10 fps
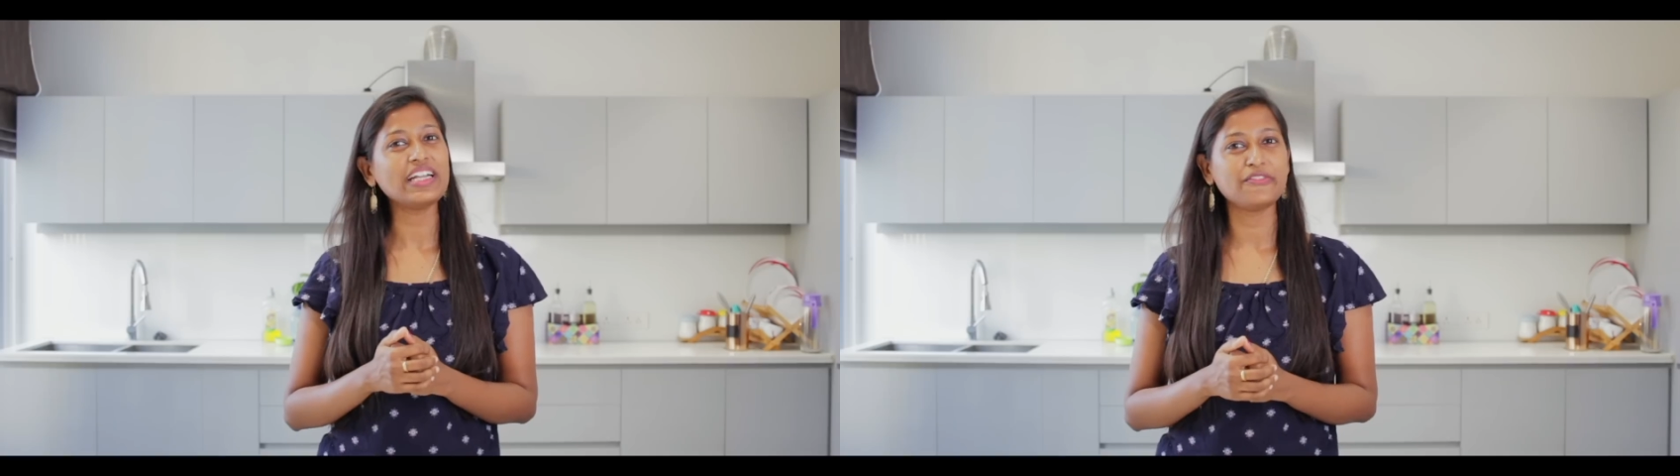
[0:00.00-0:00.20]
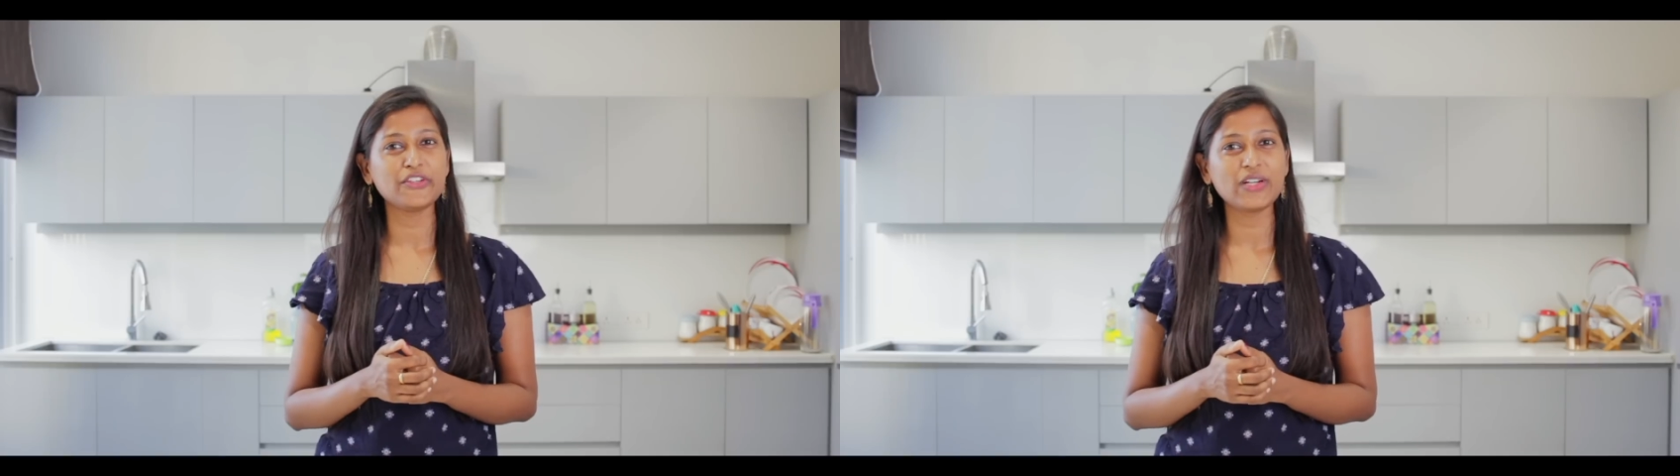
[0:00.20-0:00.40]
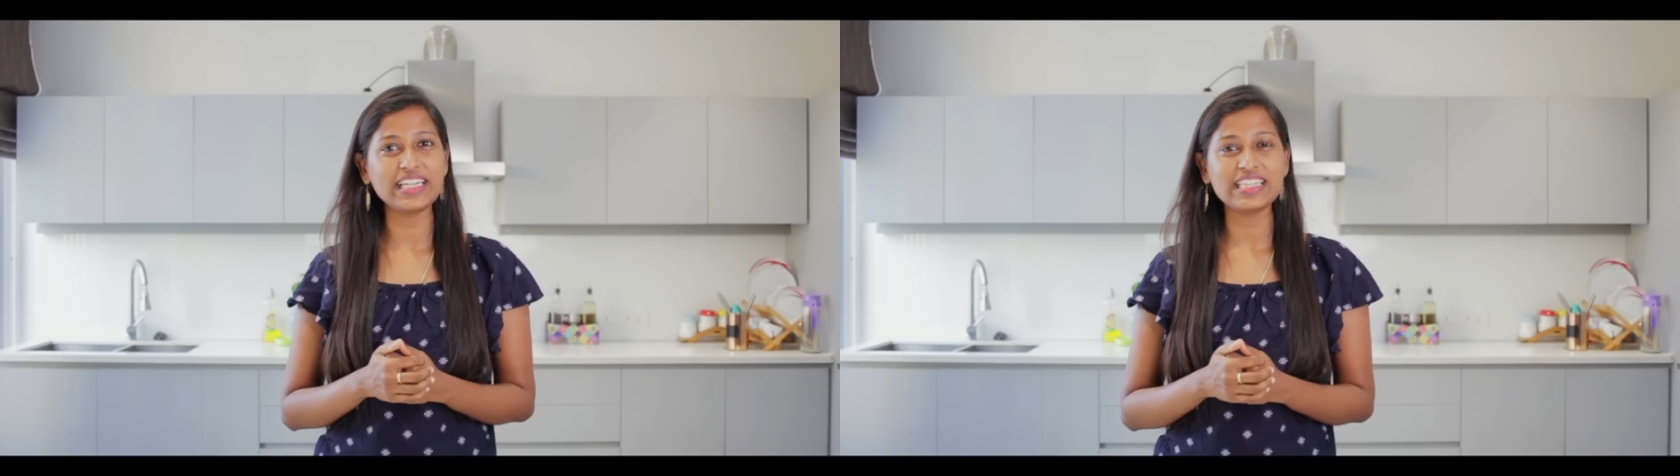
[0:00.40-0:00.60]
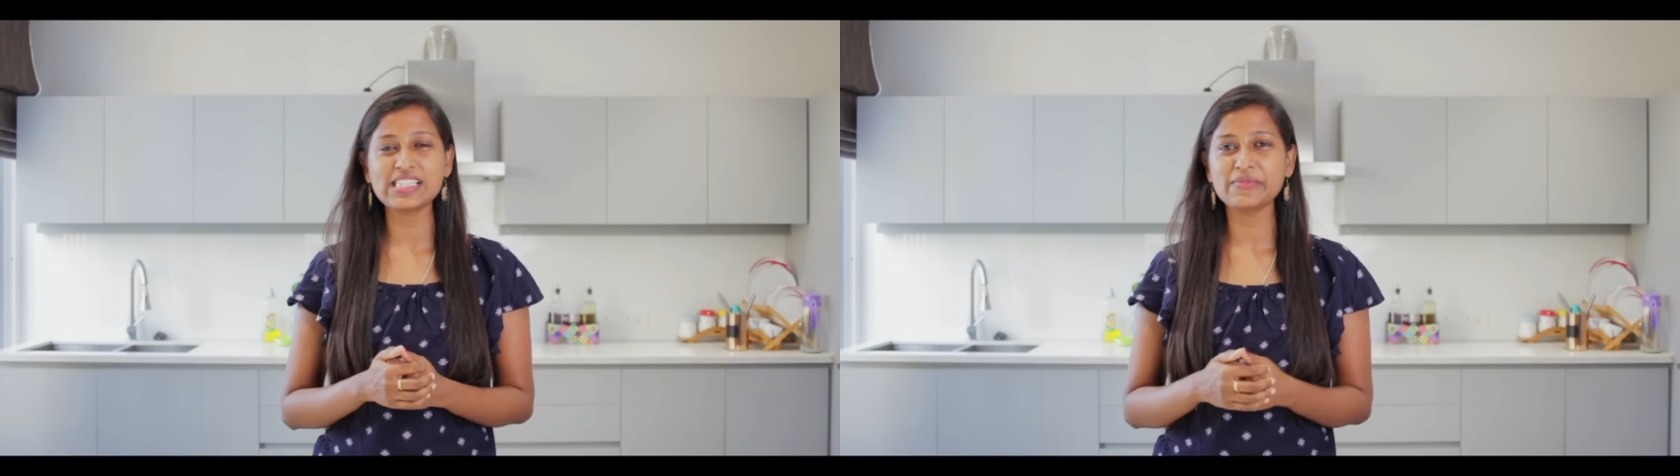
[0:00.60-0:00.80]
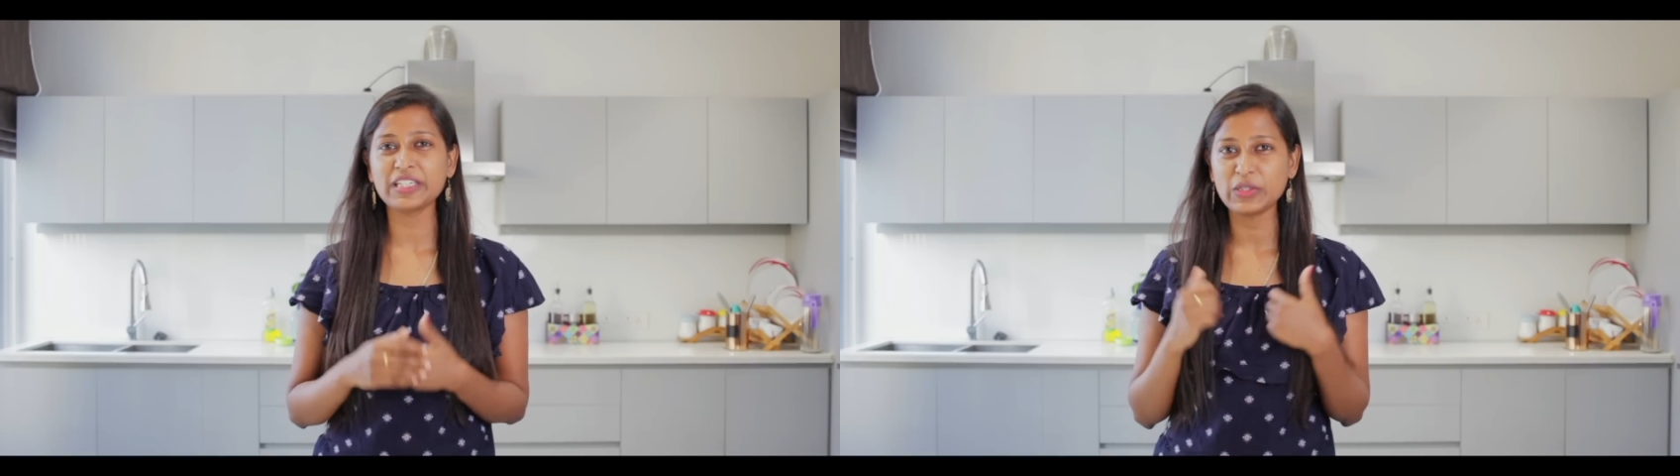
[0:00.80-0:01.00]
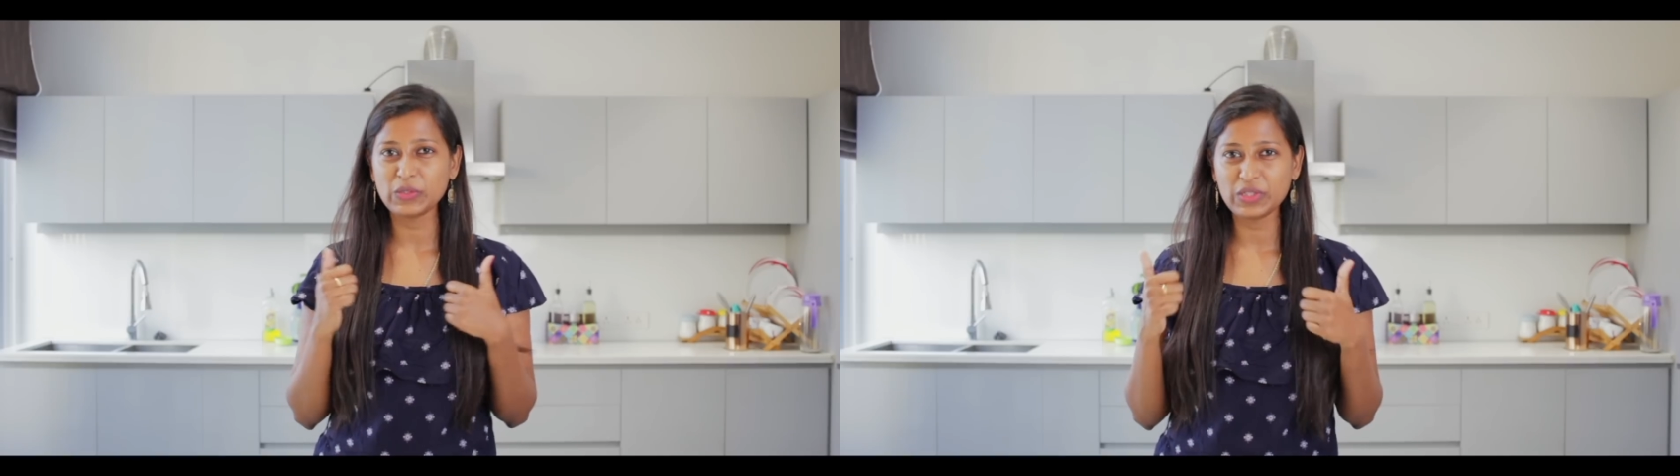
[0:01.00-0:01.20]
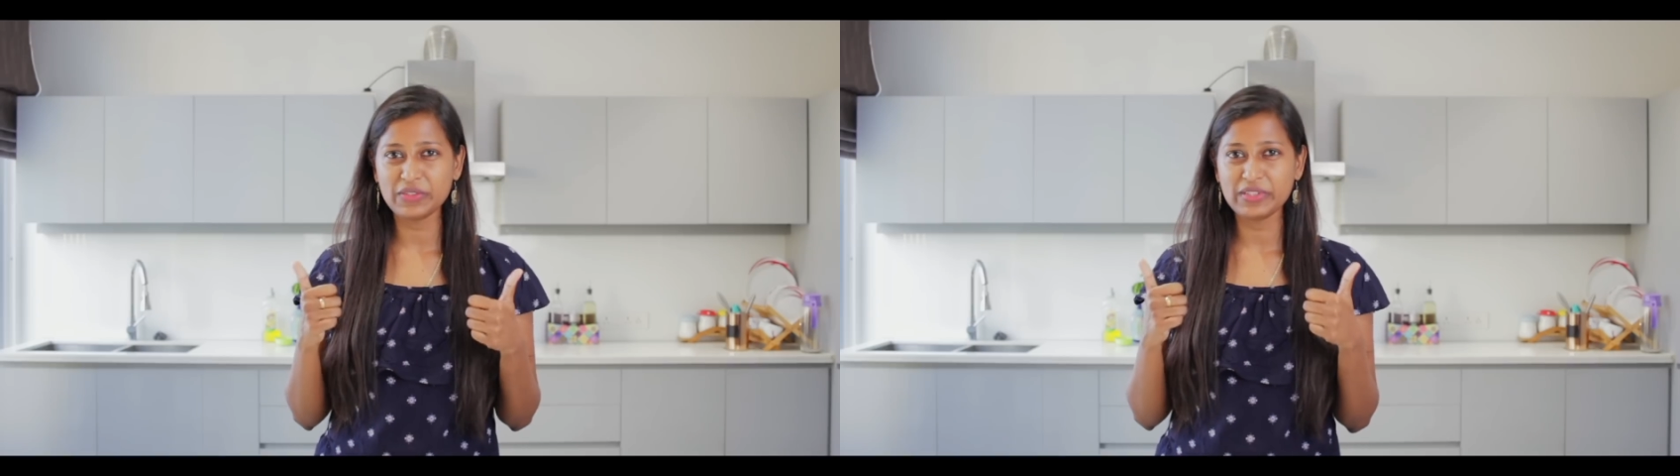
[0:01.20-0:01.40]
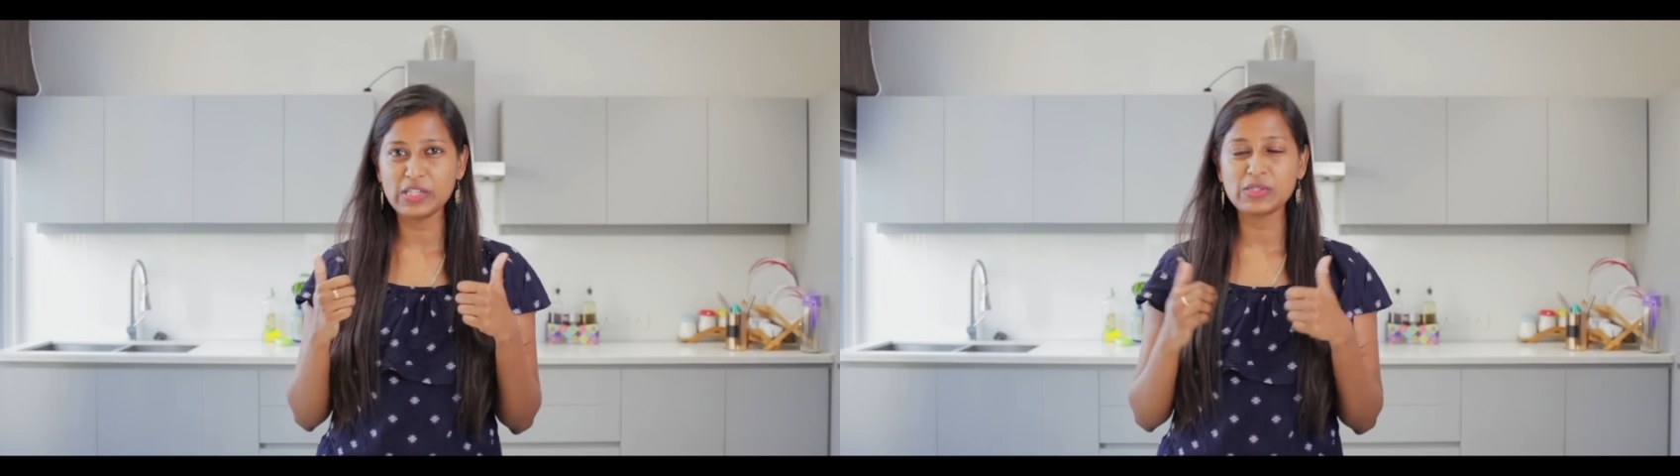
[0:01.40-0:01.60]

And if you like this video, do give a